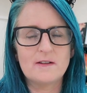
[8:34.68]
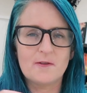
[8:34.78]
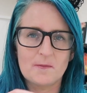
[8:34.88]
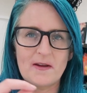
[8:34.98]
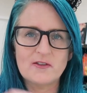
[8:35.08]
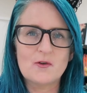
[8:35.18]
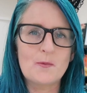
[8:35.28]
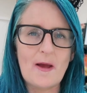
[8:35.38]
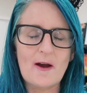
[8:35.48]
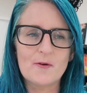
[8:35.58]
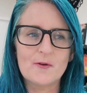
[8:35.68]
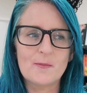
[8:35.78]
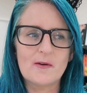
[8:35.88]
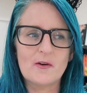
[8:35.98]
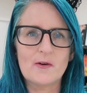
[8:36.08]
different magical powers
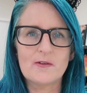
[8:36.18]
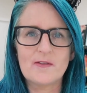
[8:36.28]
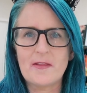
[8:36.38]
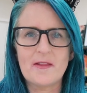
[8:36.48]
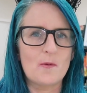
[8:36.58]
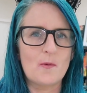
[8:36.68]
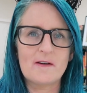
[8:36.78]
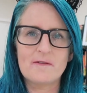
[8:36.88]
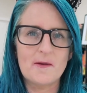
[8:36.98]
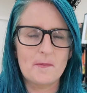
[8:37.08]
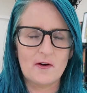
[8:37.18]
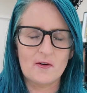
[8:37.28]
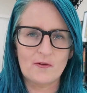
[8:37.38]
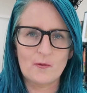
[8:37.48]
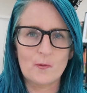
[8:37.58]
because one of their
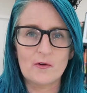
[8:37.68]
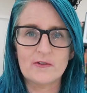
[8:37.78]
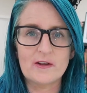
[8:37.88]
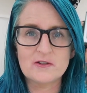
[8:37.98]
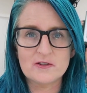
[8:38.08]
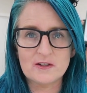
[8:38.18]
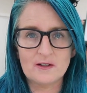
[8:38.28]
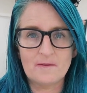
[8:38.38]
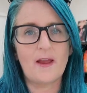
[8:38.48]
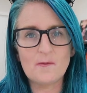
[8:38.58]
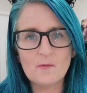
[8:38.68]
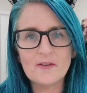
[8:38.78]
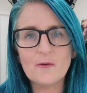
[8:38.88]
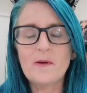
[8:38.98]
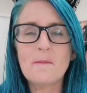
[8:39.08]
parents was a djinn. And
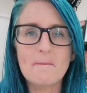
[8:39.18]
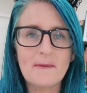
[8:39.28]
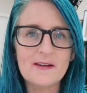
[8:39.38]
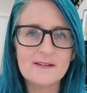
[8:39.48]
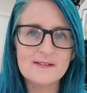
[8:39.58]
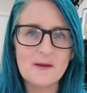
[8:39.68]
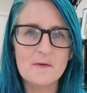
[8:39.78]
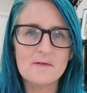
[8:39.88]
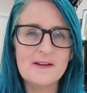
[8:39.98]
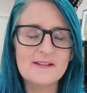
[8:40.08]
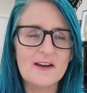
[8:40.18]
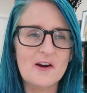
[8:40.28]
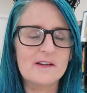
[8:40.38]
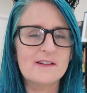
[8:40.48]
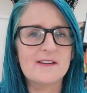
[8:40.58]
once we met some of these
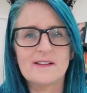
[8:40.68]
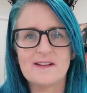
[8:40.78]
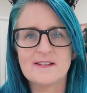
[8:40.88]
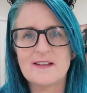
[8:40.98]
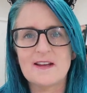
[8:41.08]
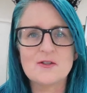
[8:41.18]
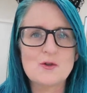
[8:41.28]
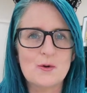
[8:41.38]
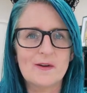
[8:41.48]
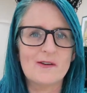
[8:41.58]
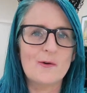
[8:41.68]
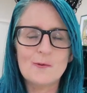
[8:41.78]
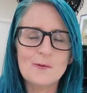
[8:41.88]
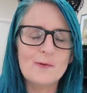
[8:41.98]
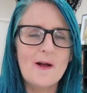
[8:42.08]
characters and they started doing
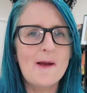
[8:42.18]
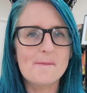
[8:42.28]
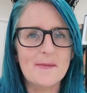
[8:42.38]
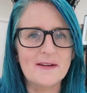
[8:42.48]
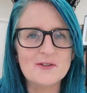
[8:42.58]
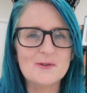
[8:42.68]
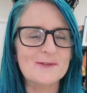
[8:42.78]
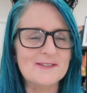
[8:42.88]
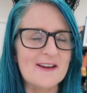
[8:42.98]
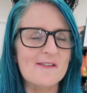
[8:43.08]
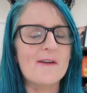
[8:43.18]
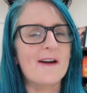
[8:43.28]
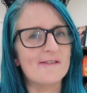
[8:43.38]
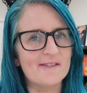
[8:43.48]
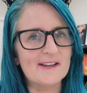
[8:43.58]
cool magical stuff,
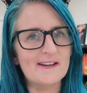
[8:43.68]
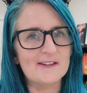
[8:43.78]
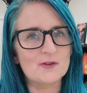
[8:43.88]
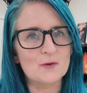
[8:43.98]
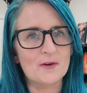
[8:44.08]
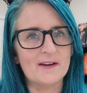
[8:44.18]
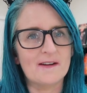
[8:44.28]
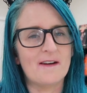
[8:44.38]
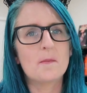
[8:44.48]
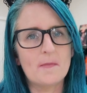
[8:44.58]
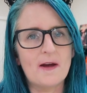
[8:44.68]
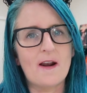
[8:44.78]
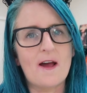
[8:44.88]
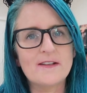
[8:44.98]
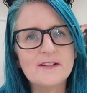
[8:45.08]
I really enjoyed it but
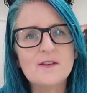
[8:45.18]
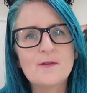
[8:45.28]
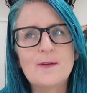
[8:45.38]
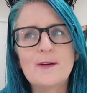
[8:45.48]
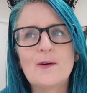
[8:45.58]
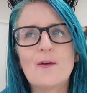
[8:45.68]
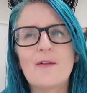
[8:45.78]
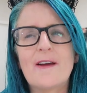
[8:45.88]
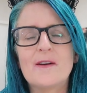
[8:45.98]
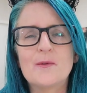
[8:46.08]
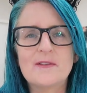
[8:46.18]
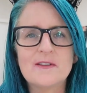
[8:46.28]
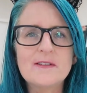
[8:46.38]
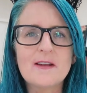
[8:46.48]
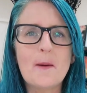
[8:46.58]
I did feel that it was
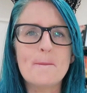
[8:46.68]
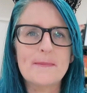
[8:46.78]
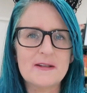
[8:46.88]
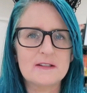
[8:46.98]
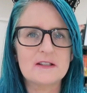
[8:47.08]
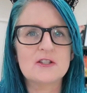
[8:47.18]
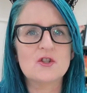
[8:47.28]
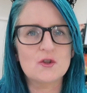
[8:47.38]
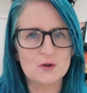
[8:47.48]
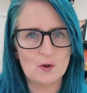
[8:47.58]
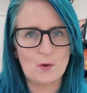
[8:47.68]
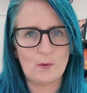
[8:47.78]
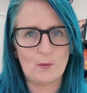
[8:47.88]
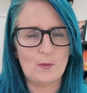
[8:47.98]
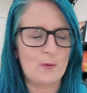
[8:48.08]
just a bit
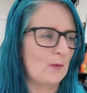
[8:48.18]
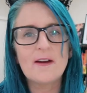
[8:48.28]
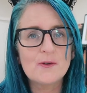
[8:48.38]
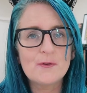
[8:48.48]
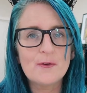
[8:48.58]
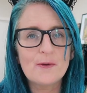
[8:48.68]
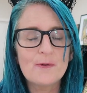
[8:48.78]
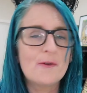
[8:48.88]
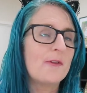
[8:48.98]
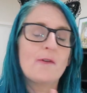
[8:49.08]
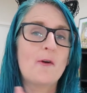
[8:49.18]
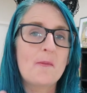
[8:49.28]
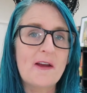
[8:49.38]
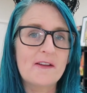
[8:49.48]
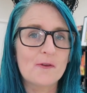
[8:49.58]
slow. I also thought the
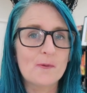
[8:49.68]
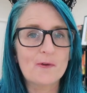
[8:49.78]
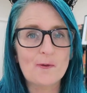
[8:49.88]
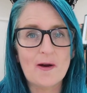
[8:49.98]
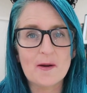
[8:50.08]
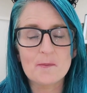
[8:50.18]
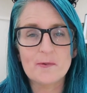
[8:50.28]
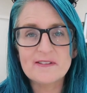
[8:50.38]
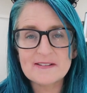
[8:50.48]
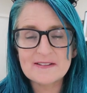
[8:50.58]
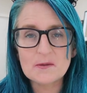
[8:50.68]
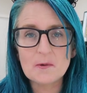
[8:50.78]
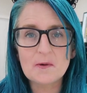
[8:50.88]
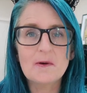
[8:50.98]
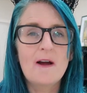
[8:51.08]
romance was quite
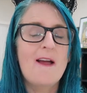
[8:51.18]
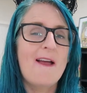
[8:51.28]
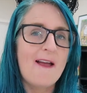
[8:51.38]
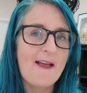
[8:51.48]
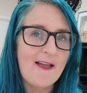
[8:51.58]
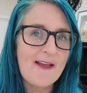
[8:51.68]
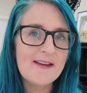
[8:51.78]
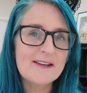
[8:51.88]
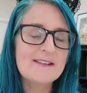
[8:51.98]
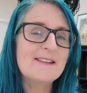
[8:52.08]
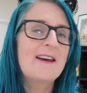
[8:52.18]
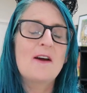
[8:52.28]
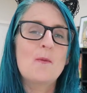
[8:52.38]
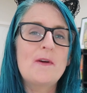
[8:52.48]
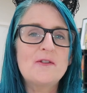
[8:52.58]
predictable and
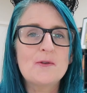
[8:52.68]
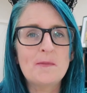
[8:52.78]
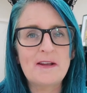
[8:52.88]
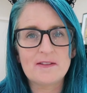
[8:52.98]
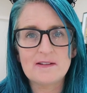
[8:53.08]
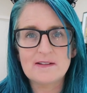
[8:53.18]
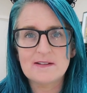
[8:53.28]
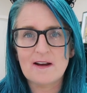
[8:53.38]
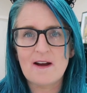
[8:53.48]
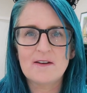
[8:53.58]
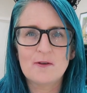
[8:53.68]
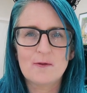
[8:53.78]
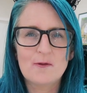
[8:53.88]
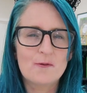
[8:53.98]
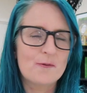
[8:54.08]
we do meet this kind
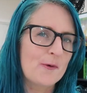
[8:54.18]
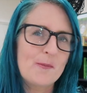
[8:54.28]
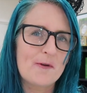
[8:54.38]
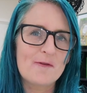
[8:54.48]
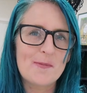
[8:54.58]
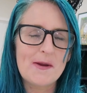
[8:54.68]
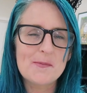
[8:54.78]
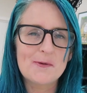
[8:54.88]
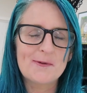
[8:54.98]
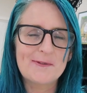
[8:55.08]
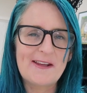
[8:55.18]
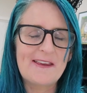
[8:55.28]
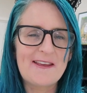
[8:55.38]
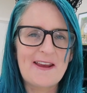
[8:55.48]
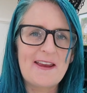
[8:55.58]
of group of people
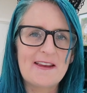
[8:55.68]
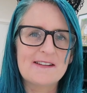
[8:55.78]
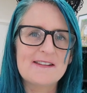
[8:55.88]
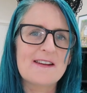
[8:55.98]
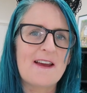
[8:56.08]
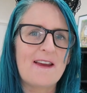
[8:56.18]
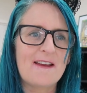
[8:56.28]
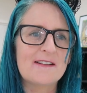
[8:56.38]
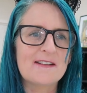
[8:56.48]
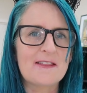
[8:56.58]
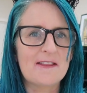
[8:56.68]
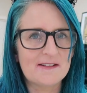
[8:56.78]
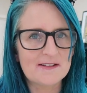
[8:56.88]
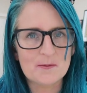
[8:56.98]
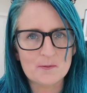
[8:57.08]
near the end and
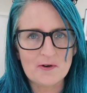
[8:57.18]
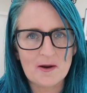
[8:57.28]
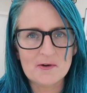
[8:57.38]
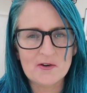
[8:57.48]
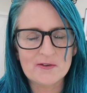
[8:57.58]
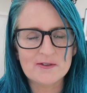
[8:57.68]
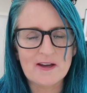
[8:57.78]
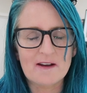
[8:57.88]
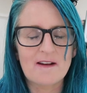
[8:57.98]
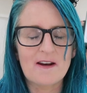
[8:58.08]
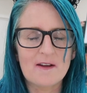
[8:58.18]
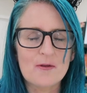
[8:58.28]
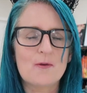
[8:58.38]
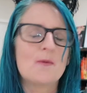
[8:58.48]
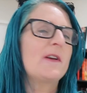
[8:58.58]
then some drama goes down and I
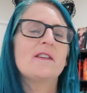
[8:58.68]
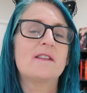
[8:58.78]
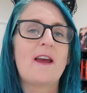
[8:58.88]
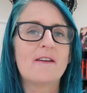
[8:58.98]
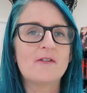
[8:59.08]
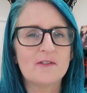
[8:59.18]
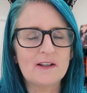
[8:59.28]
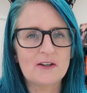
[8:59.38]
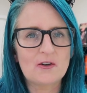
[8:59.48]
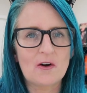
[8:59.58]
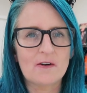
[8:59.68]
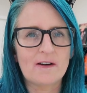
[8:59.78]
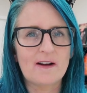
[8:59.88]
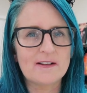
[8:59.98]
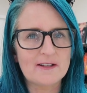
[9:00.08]
thought we just hadn't really
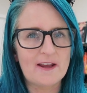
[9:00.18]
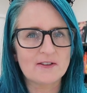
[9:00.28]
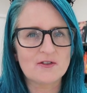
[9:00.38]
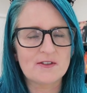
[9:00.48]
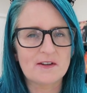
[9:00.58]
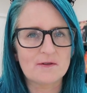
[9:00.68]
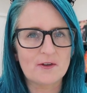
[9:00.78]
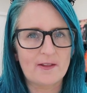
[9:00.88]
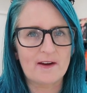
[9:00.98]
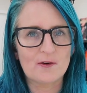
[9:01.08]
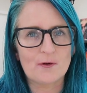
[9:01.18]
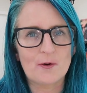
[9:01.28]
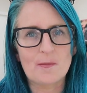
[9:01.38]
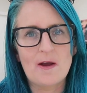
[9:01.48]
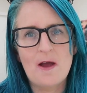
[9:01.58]
gotten attached enough to that
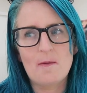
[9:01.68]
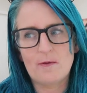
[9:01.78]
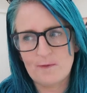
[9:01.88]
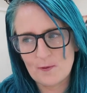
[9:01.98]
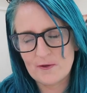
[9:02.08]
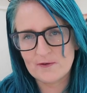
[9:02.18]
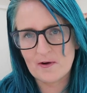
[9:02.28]
group before the